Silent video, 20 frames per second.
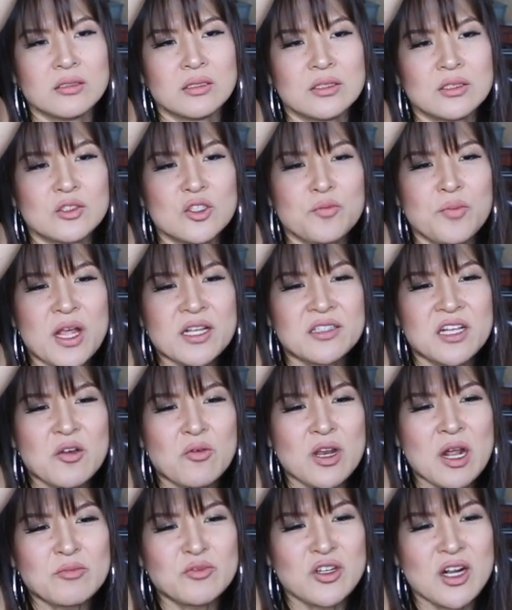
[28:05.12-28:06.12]
So basically
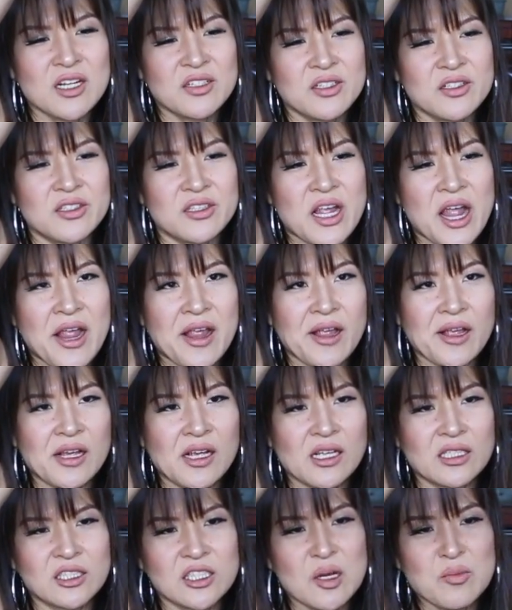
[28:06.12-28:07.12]
what I'm trying to
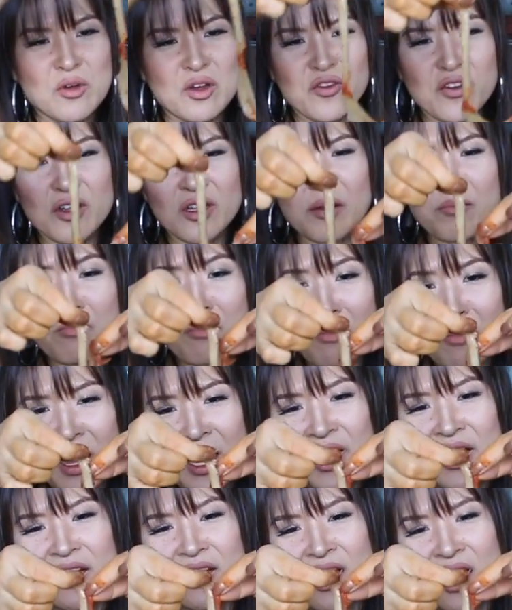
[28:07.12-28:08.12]
say is some of you
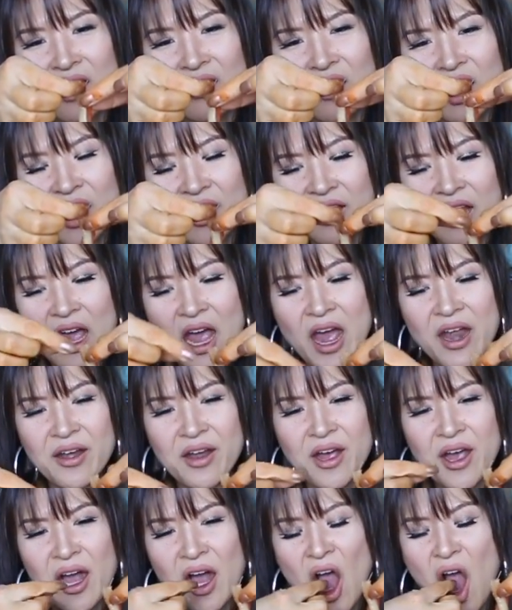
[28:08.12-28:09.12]
might not like
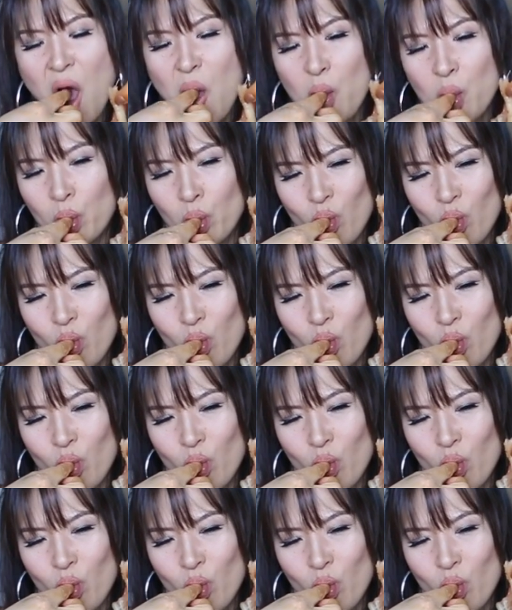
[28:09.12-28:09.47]
Hannah,